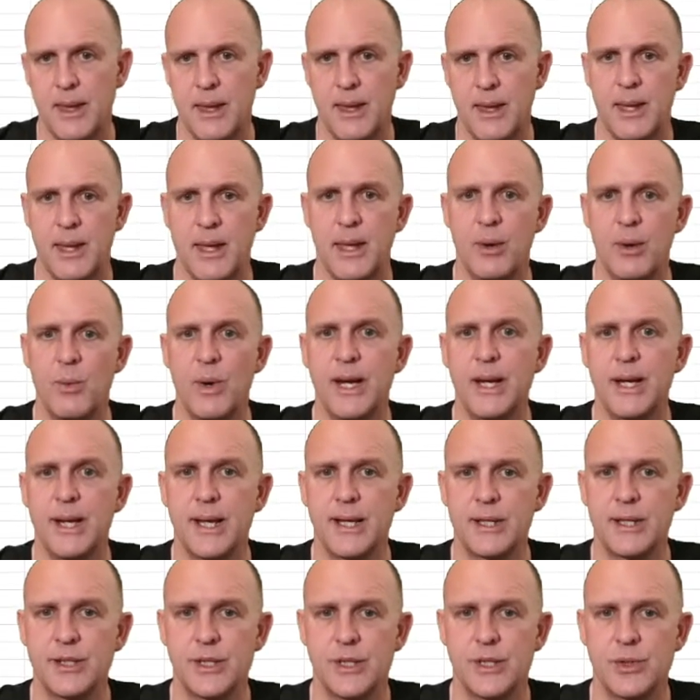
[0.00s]
And when it
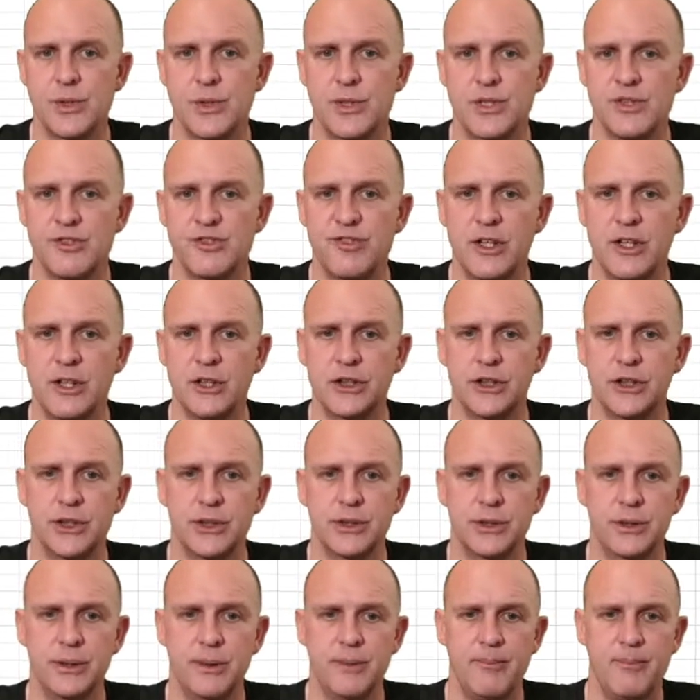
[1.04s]
executes the
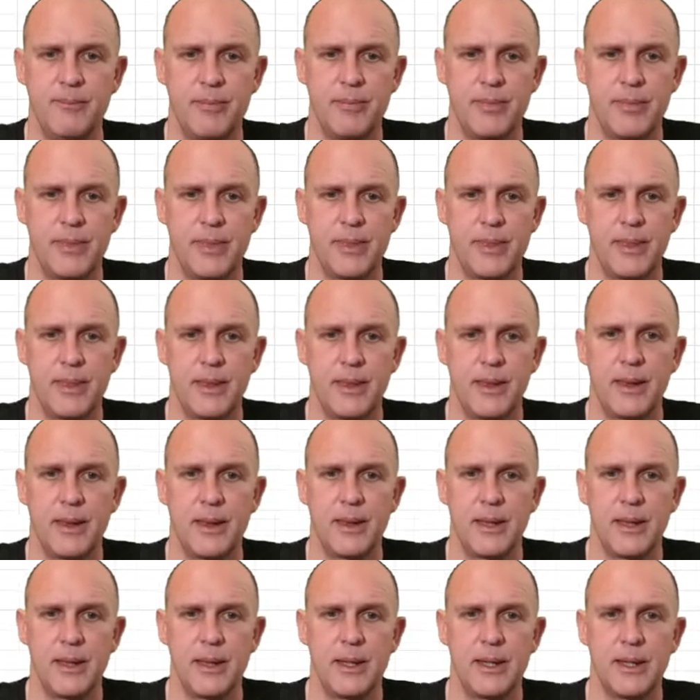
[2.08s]
function,
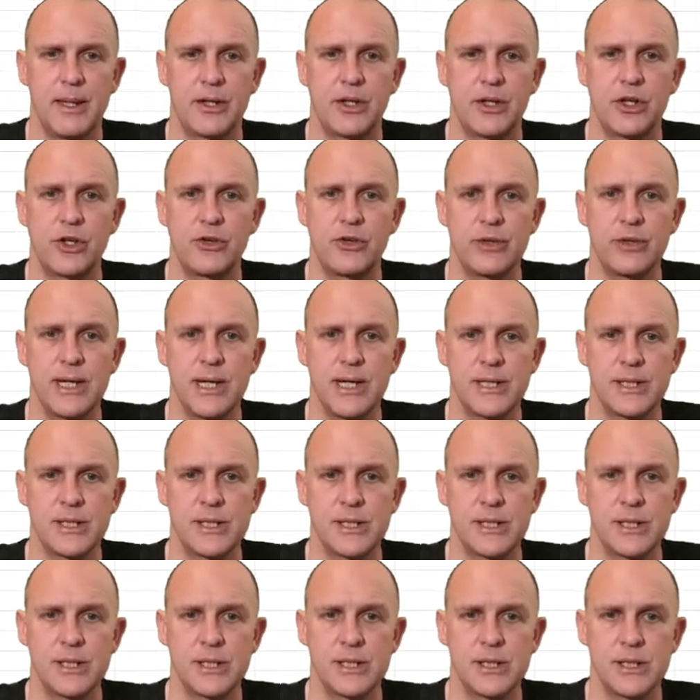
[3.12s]
it creates
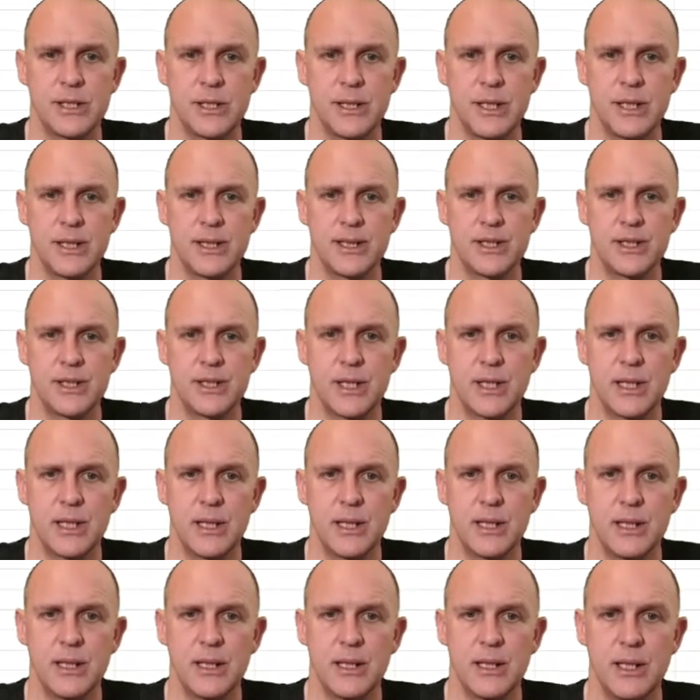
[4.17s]
this list
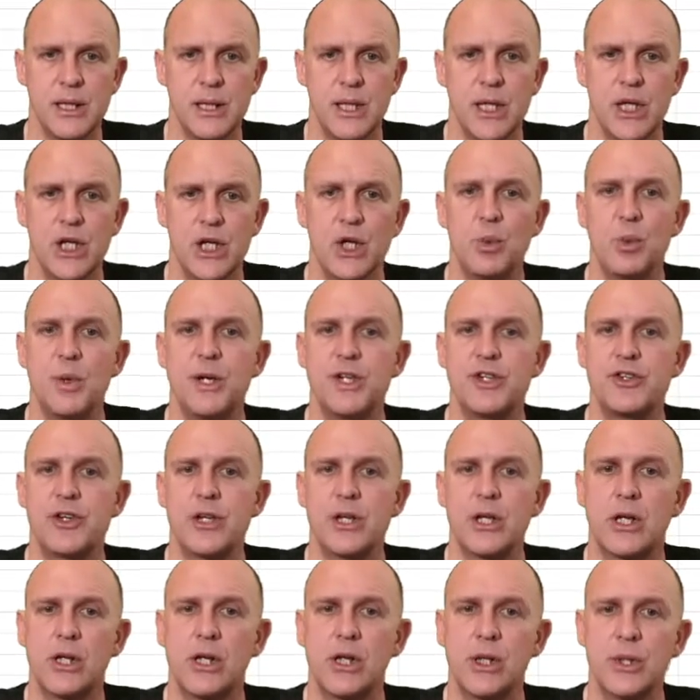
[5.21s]
here, which
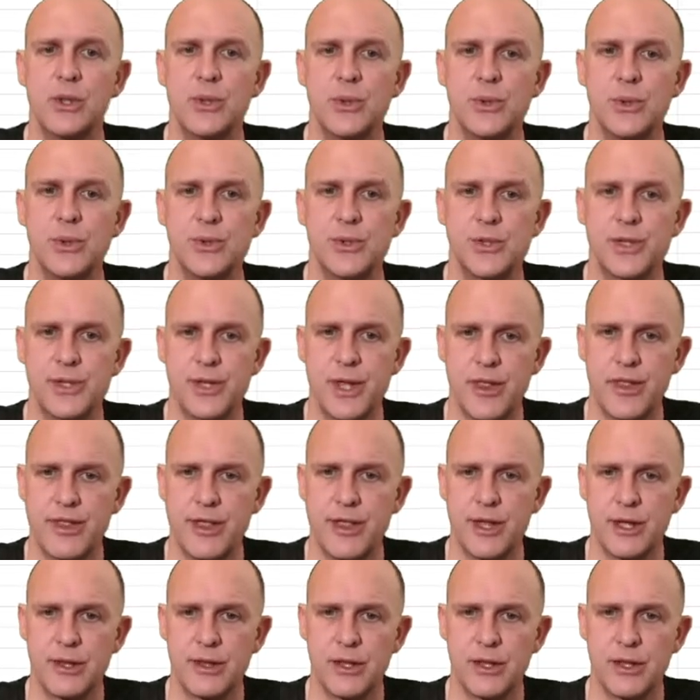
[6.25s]
includes the thing that